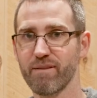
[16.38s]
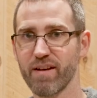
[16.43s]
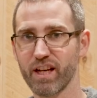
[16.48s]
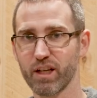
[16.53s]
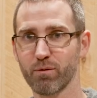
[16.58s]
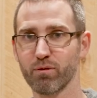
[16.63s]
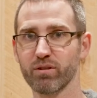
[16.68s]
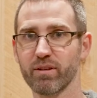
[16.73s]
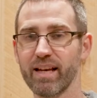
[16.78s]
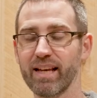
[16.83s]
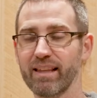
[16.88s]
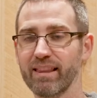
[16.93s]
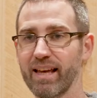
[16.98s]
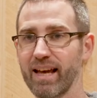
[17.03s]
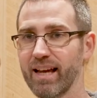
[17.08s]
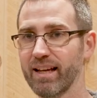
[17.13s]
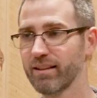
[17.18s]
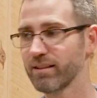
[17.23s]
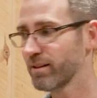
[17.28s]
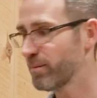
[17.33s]
vegetables like
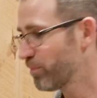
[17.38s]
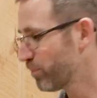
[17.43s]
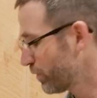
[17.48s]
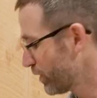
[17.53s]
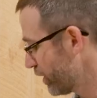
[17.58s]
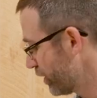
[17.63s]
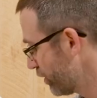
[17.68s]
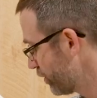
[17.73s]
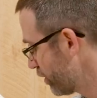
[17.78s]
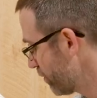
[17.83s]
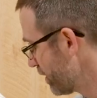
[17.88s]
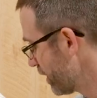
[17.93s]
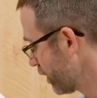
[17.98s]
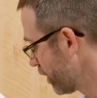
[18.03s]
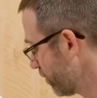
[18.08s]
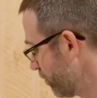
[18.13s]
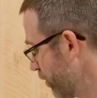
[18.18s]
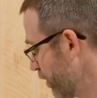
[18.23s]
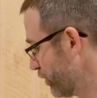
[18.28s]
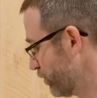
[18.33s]
that, to be able
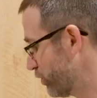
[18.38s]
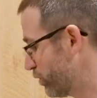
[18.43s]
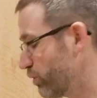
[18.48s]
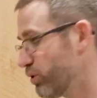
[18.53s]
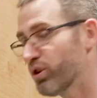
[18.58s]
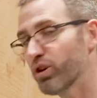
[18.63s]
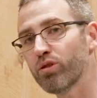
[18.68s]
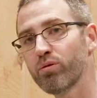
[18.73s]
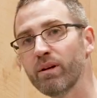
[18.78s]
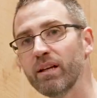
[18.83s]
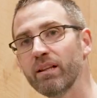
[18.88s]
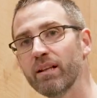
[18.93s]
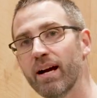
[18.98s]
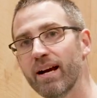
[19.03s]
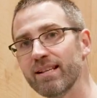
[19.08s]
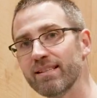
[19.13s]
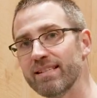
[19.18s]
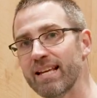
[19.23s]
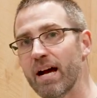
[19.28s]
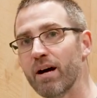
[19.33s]
to put two to three
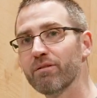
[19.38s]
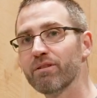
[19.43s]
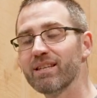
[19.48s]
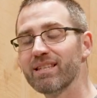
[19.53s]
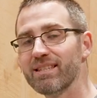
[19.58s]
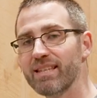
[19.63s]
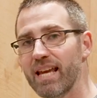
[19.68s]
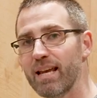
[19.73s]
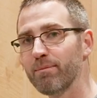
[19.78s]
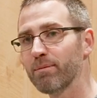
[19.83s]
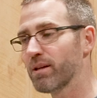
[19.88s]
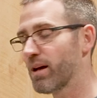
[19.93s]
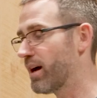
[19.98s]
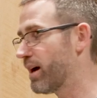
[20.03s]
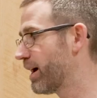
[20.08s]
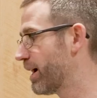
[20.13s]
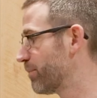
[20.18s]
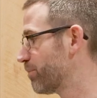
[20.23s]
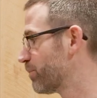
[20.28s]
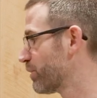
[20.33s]
lines down at the same
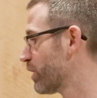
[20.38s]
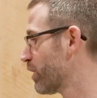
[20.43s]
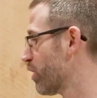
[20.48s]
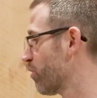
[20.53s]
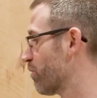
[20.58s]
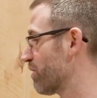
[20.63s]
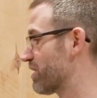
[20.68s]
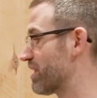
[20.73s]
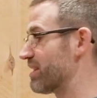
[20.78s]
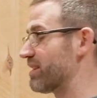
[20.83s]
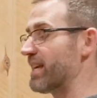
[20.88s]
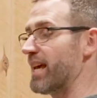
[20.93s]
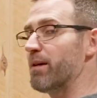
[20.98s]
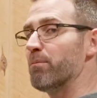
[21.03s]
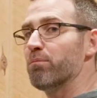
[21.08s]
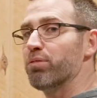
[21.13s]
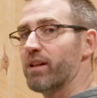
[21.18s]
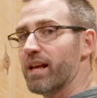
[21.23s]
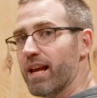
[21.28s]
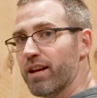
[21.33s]
time with the
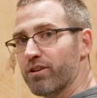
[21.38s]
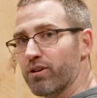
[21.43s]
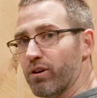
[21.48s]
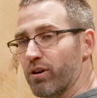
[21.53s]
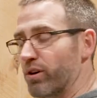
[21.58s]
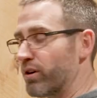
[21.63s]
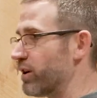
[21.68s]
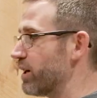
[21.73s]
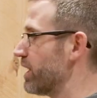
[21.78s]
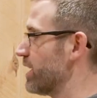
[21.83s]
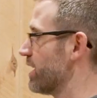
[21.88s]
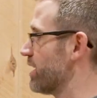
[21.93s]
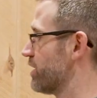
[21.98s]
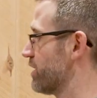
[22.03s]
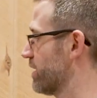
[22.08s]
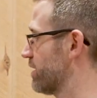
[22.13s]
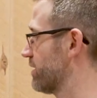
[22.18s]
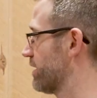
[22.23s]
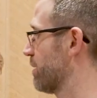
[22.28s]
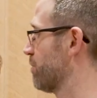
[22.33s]
same planter,
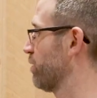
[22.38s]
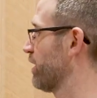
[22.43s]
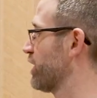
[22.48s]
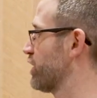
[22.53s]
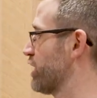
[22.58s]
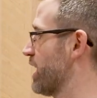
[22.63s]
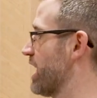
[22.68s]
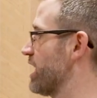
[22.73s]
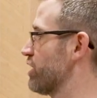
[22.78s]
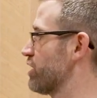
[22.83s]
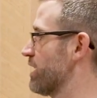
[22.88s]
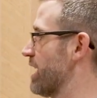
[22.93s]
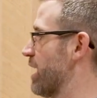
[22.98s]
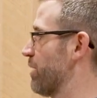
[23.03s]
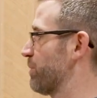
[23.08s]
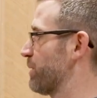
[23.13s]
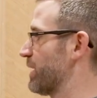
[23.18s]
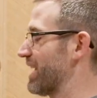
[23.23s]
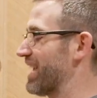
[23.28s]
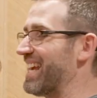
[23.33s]
just simply changing
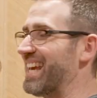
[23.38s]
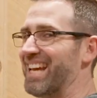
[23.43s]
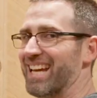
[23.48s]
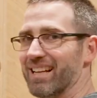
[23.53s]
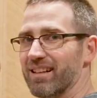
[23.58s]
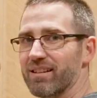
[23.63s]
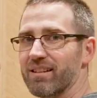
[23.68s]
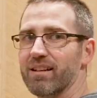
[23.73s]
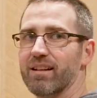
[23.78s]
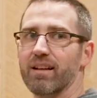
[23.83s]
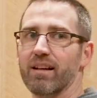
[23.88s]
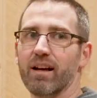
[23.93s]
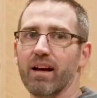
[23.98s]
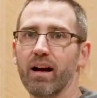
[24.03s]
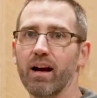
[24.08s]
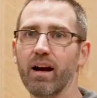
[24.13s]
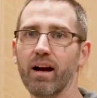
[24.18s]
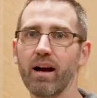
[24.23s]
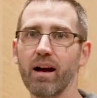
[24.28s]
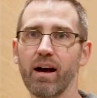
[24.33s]
out the kit
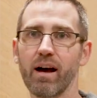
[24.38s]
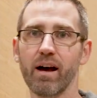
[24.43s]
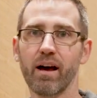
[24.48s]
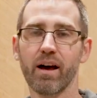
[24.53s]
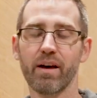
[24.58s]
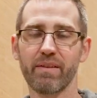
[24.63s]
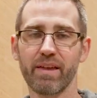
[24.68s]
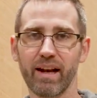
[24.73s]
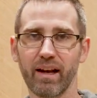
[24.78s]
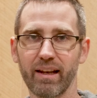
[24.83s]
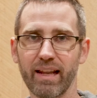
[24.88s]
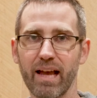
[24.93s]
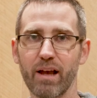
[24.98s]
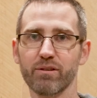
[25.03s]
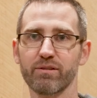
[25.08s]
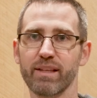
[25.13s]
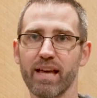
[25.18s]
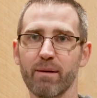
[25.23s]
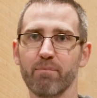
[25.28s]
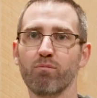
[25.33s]
uh, that
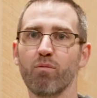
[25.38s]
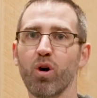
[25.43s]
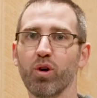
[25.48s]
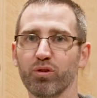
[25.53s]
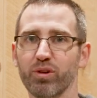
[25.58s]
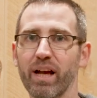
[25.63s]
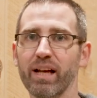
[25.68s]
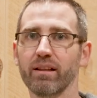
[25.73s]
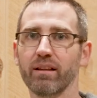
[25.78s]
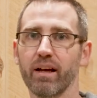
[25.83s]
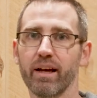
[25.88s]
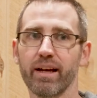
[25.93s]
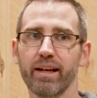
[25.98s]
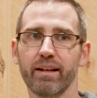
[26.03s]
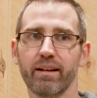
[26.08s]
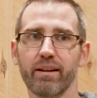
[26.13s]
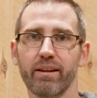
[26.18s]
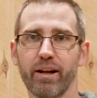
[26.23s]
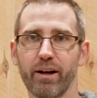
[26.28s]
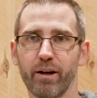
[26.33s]
allows that
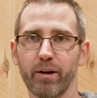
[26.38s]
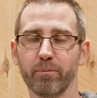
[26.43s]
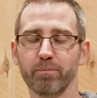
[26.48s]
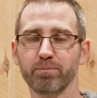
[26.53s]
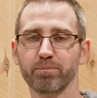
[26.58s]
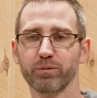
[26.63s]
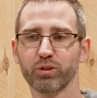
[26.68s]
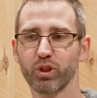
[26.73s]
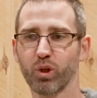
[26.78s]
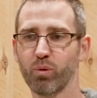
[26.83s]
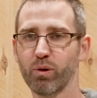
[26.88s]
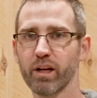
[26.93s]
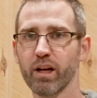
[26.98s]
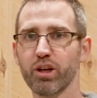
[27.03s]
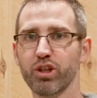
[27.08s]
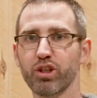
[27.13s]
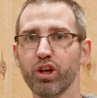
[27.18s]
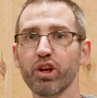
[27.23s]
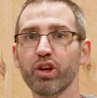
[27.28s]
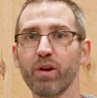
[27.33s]
multi-line there. So we're gonna
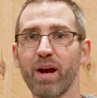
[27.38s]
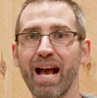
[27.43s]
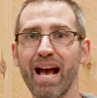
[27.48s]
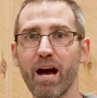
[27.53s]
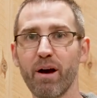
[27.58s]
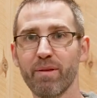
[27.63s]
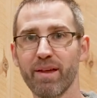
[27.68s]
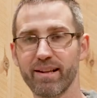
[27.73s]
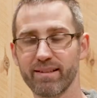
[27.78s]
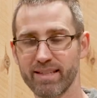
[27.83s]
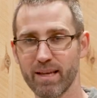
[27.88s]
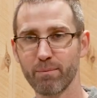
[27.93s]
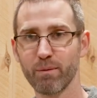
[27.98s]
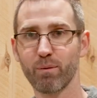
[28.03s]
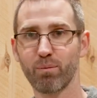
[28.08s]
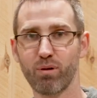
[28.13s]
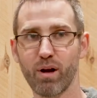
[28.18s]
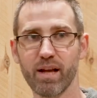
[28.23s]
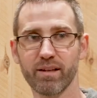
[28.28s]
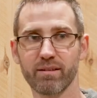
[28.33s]
show you how that assembly
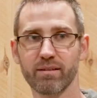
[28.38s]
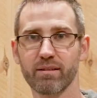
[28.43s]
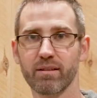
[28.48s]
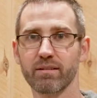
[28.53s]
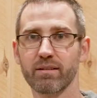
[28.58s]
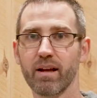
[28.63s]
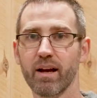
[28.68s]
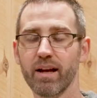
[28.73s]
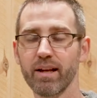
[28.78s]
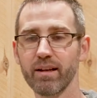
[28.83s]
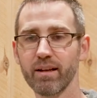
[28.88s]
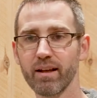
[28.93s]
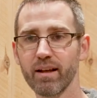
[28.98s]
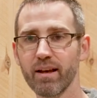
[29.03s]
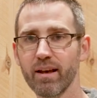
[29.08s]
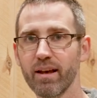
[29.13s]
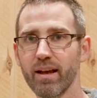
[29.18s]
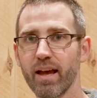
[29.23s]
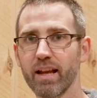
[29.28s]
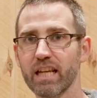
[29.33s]
process is done
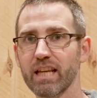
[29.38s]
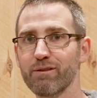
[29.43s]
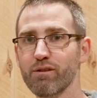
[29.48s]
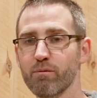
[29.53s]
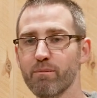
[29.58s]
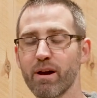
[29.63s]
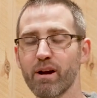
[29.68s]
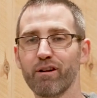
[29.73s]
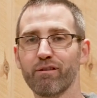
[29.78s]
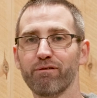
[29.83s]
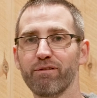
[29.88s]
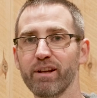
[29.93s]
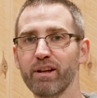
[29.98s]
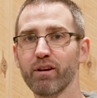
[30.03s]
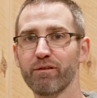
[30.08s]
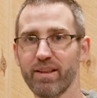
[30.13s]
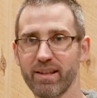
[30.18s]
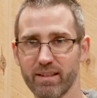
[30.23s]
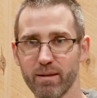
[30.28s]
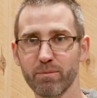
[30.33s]
give you a better feel
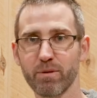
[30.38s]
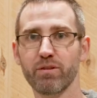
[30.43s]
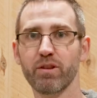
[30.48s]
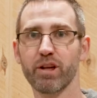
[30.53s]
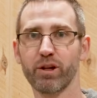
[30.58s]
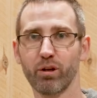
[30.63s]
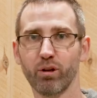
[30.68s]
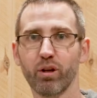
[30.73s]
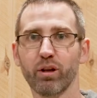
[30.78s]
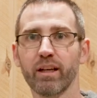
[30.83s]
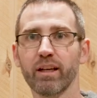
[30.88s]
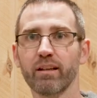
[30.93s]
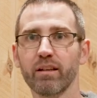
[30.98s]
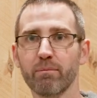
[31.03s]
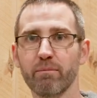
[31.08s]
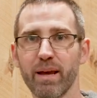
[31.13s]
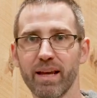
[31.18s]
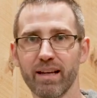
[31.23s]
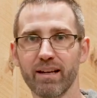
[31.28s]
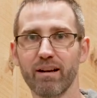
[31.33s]
if that's something that you're looking to
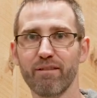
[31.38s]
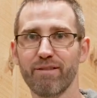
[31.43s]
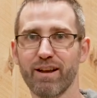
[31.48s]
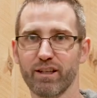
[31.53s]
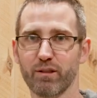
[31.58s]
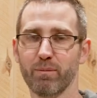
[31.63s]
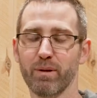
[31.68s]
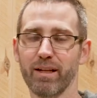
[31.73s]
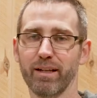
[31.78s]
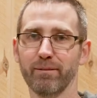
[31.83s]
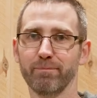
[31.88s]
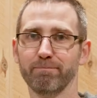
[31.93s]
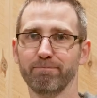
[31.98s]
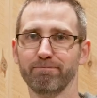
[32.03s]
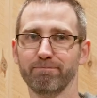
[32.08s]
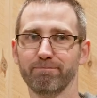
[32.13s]
make an investment in.